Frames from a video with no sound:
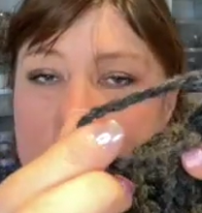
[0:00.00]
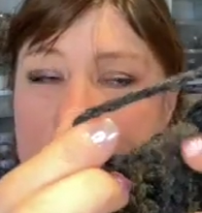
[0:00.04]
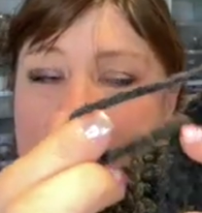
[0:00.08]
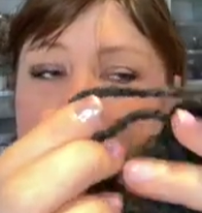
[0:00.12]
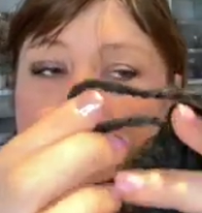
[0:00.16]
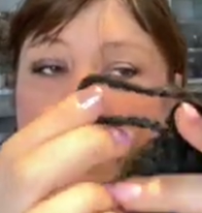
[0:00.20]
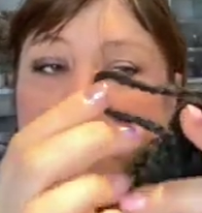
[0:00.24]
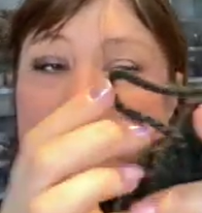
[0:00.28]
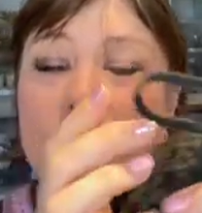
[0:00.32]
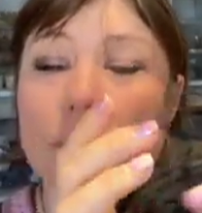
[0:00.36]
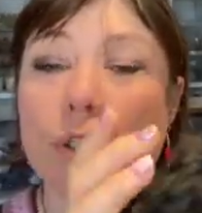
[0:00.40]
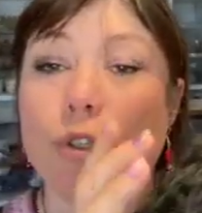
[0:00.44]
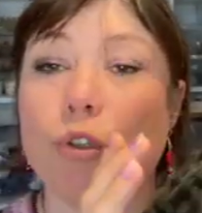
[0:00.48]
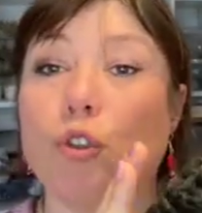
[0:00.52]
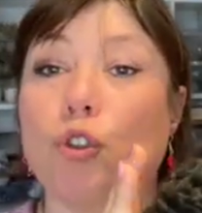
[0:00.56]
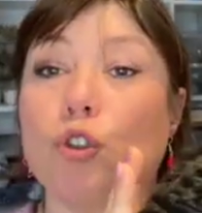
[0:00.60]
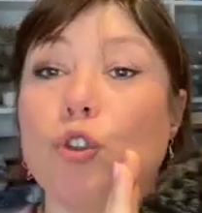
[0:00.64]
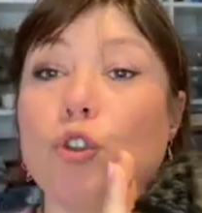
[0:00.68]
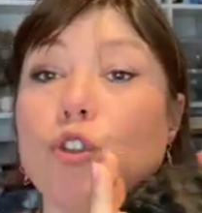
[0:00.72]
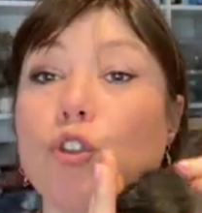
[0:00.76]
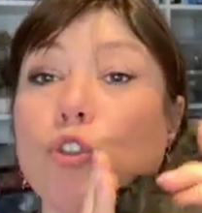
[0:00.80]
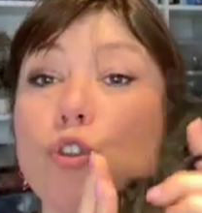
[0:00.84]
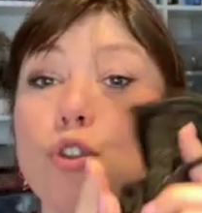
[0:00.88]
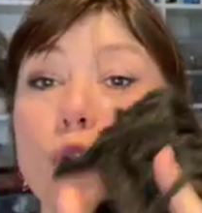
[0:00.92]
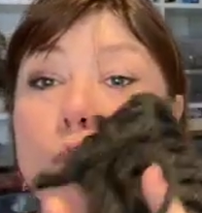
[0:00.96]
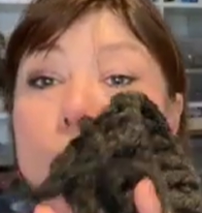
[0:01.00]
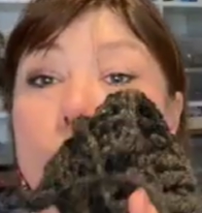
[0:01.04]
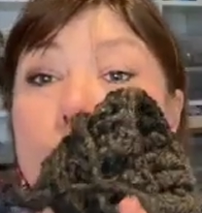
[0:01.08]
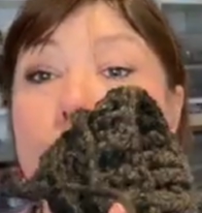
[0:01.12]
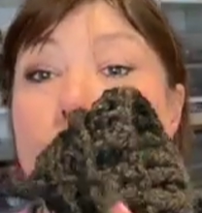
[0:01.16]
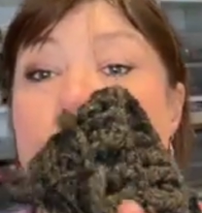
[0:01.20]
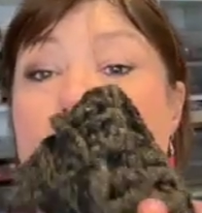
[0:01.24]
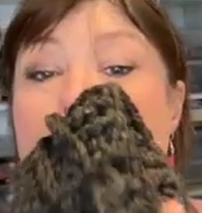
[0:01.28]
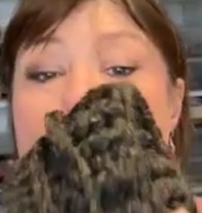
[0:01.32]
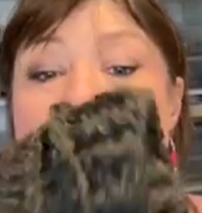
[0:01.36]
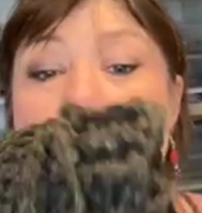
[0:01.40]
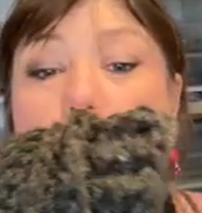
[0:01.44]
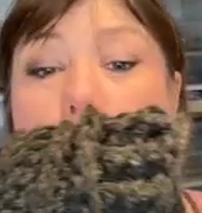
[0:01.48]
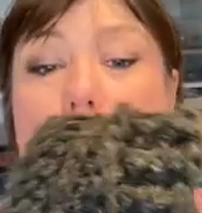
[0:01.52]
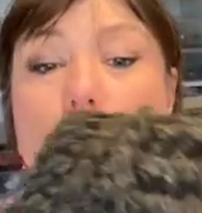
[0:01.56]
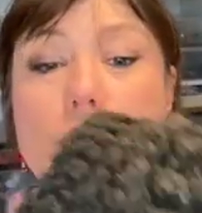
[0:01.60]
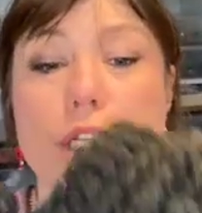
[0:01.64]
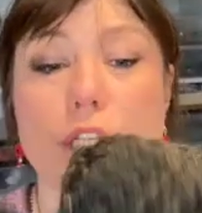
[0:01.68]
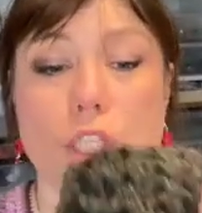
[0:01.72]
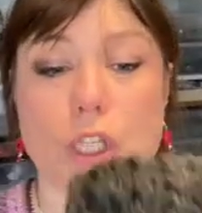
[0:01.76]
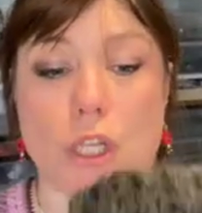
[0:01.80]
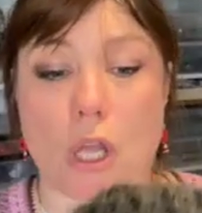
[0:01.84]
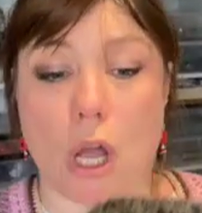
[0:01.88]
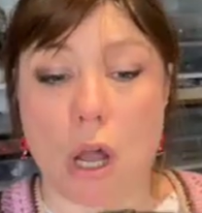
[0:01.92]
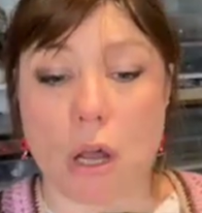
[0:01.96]
It is super
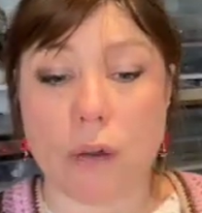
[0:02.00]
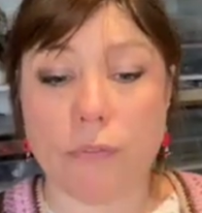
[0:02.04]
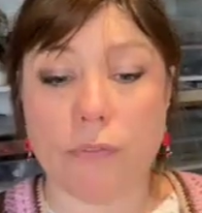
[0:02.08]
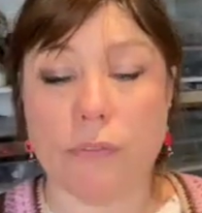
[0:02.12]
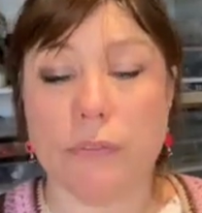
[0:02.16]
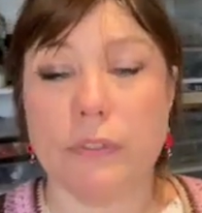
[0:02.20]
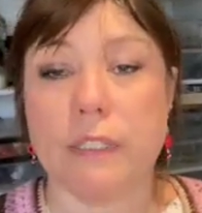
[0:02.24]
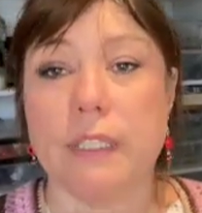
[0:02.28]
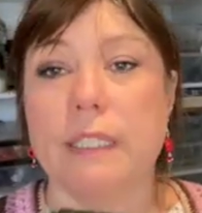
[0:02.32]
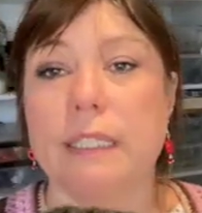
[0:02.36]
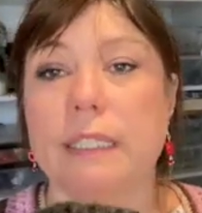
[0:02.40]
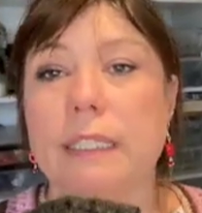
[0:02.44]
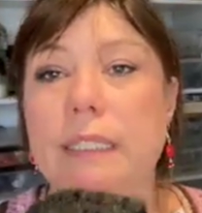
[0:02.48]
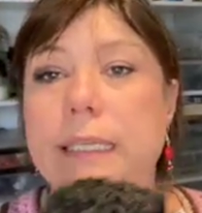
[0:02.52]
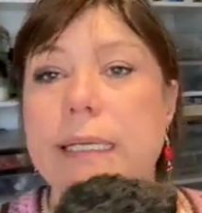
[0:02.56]
soft